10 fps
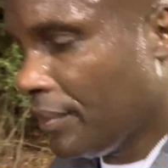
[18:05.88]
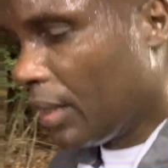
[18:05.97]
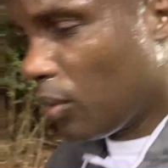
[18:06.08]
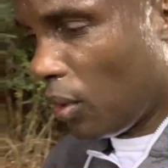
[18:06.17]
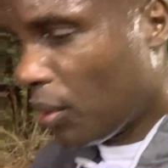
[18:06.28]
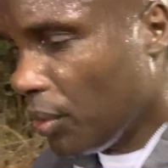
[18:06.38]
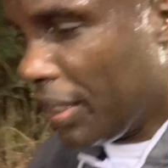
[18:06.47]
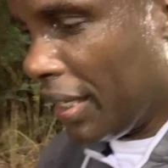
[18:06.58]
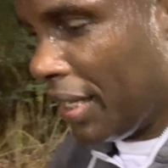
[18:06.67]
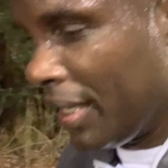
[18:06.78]
to
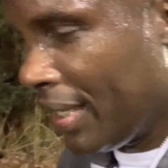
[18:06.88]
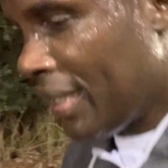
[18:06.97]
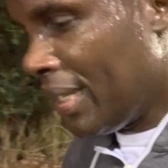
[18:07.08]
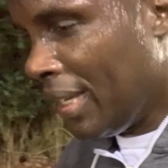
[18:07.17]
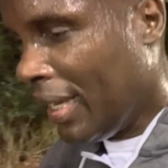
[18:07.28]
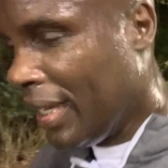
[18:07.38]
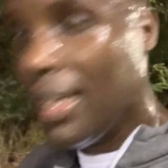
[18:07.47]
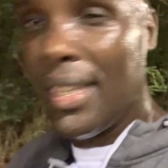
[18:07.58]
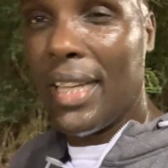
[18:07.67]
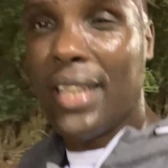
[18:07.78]
conclude
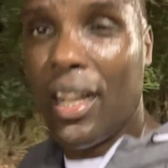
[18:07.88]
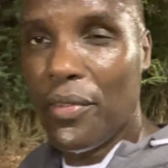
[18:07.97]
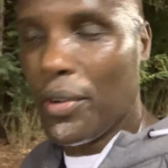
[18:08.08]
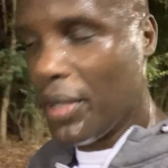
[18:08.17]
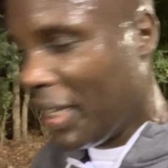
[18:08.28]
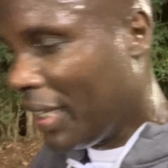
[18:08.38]
that convoy,